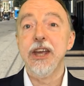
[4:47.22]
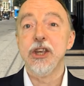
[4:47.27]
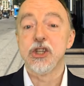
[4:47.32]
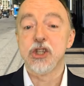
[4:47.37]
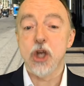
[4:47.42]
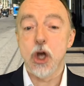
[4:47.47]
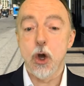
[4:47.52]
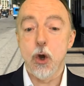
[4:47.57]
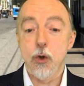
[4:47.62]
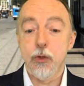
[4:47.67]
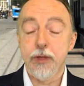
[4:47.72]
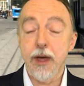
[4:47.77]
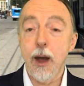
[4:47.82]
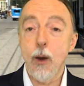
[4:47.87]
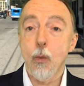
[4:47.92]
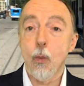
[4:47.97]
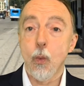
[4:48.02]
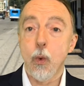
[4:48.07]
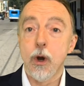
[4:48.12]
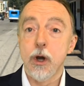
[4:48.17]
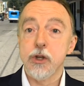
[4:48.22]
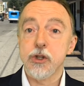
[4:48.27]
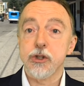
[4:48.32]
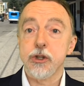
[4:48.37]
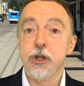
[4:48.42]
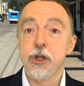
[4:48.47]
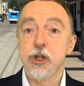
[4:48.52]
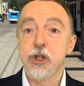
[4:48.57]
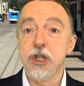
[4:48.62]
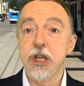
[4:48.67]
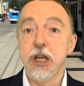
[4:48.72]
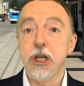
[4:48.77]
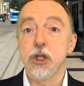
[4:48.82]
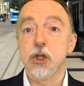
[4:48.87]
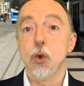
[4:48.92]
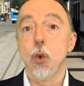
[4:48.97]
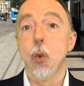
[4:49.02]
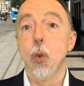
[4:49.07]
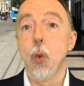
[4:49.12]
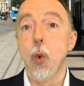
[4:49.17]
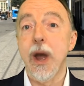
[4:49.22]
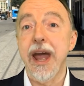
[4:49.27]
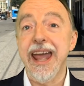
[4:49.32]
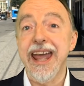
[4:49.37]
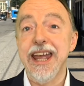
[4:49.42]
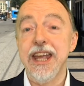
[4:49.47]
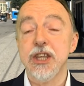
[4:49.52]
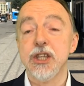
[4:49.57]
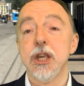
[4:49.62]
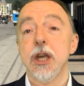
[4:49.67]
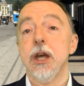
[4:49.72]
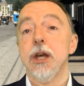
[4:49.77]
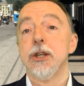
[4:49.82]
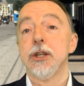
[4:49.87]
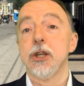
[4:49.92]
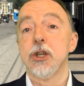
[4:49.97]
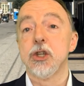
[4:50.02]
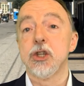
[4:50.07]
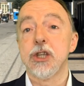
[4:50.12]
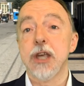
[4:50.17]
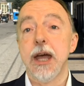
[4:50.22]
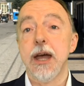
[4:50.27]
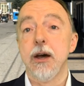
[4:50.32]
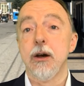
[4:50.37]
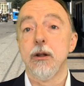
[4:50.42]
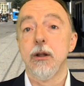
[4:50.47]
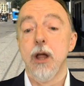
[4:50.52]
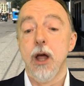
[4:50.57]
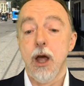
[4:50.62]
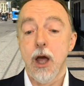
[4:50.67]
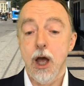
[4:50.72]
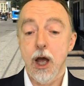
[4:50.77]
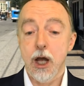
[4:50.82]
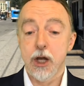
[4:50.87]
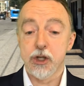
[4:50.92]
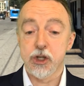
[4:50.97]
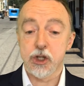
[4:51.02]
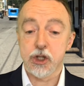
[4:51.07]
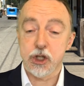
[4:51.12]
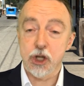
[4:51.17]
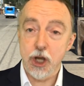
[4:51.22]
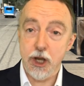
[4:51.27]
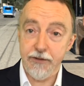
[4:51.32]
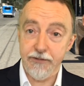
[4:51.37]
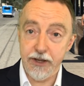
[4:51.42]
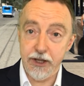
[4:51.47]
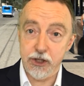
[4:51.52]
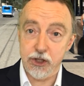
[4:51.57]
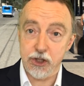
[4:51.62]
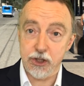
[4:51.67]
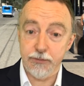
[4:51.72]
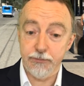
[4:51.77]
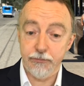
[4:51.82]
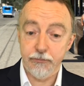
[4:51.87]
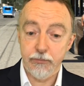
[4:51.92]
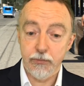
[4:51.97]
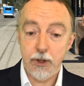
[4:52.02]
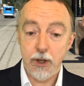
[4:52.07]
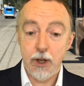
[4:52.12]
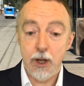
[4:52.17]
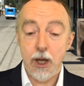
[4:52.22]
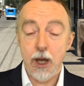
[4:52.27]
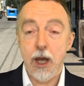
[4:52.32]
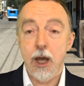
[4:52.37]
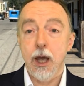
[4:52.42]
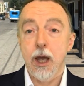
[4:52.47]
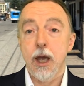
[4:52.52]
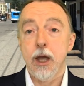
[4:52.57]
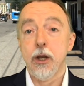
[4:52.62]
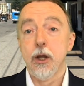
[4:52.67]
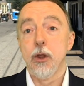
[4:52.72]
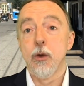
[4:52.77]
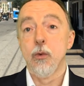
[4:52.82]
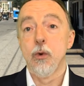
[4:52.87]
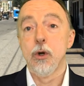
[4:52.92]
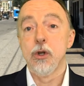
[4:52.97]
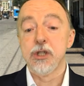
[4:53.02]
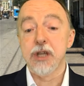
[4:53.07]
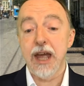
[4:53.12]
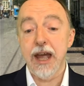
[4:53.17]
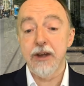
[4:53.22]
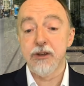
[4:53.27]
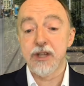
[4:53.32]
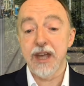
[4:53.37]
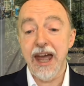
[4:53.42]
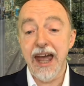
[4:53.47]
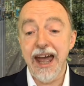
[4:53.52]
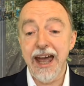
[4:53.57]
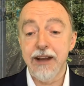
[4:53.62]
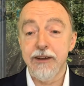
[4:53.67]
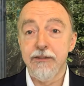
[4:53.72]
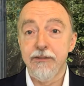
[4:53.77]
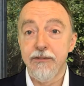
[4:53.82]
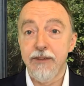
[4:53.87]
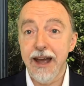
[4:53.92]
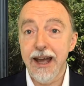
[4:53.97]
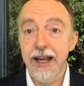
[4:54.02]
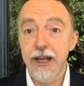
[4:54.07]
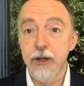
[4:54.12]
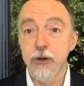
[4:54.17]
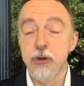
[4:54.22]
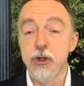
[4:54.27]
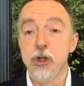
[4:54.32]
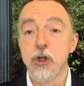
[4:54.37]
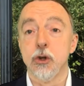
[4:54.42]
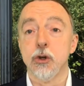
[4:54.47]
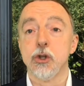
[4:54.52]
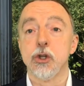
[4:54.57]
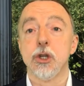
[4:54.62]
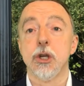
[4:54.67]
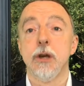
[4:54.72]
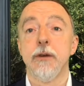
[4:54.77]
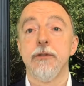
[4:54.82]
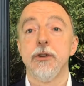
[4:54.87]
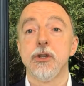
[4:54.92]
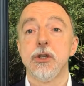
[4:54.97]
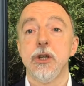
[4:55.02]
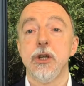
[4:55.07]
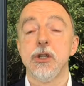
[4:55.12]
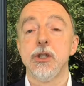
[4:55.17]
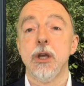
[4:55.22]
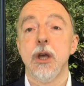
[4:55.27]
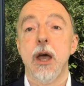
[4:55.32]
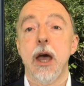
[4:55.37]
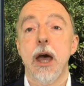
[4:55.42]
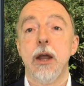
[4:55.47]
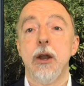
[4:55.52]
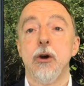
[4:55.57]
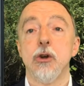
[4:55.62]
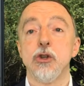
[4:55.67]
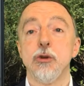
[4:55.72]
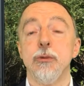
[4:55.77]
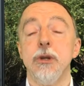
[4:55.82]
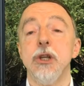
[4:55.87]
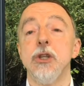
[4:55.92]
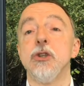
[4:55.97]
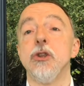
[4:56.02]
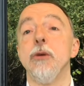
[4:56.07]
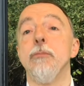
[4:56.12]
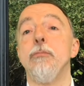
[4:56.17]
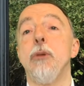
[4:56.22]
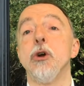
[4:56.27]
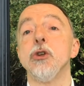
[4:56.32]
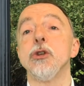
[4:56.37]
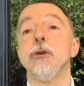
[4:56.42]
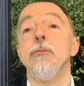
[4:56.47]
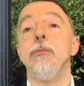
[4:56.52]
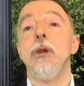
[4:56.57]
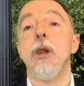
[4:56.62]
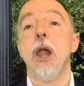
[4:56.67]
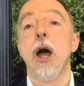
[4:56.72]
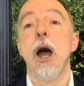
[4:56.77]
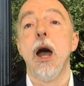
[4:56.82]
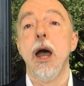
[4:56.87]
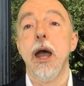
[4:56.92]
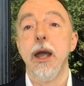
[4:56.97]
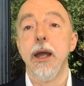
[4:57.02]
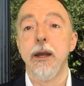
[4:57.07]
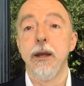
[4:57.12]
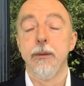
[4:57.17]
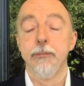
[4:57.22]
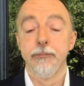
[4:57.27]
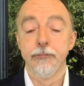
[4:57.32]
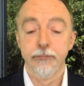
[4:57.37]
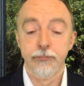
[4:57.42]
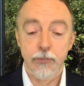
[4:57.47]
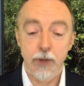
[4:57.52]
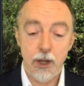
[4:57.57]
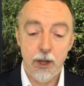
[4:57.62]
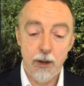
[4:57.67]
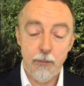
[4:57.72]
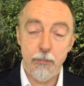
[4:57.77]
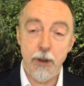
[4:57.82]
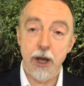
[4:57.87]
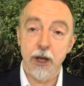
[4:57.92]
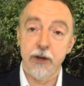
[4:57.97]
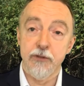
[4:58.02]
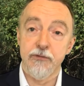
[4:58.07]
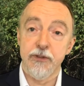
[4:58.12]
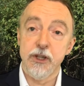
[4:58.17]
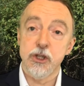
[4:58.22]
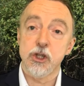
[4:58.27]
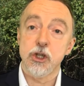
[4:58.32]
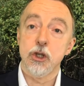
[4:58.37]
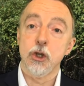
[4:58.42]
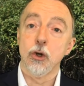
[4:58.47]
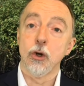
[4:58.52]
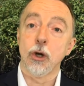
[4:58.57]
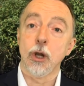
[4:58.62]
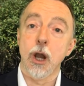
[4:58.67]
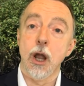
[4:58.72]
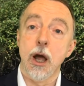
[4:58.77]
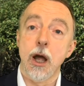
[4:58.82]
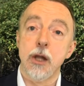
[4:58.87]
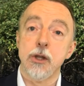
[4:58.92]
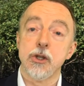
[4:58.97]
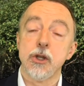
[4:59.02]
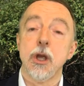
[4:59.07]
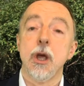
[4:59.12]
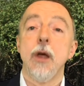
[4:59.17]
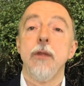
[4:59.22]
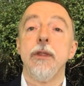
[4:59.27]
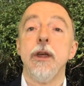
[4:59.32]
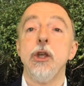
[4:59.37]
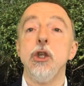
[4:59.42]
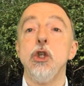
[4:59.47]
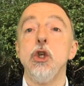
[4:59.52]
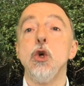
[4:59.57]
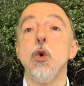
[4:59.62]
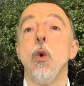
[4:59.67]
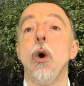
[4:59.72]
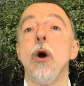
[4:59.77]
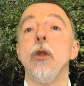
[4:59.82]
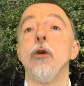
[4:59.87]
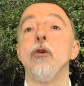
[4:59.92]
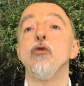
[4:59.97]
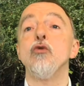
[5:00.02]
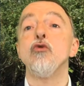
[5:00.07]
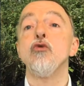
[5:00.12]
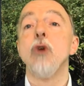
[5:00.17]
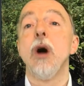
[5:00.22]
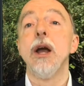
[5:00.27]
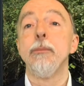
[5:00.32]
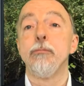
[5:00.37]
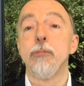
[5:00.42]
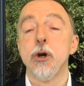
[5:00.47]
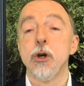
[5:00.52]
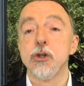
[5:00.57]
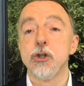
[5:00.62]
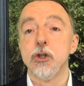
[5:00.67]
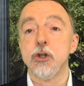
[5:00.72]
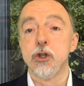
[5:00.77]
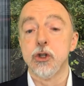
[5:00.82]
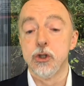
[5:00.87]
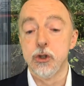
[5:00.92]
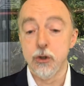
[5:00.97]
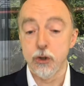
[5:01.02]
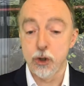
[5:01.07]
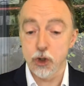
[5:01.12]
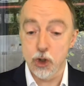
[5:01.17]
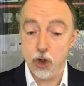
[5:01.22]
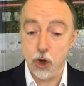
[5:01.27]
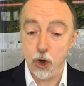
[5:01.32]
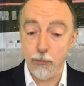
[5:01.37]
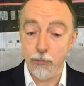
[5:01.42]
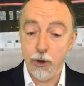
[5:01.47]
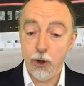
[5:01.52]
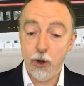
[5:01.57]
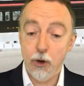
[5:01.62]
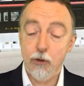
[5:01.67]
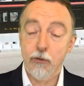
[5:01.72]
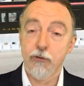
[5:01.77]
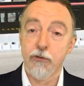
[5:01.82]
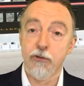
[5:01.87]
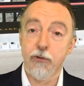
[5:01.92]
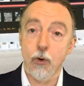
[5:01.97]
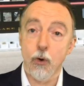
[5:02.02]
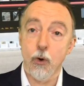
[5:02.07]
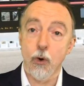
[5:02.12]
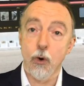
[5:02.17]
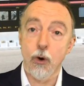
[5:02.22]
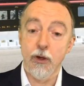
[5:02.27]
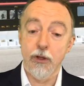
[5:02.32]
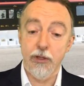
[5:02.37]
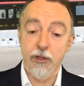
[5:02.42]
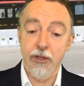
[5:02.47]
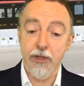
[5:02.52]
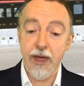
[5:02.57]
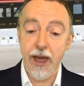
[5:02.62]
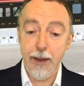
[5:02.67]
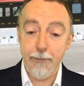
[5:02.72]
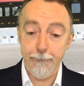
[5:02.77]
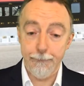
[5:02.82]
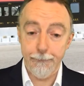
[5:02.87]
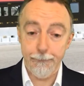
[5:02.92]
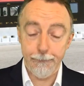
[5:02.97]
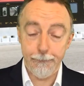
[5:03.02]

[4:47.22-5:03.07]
so that was the 6 ways to sell a service. In other words, how to add value to your services and ultimately to the bottom line by convincing your clients that you are the right person to do the job for them.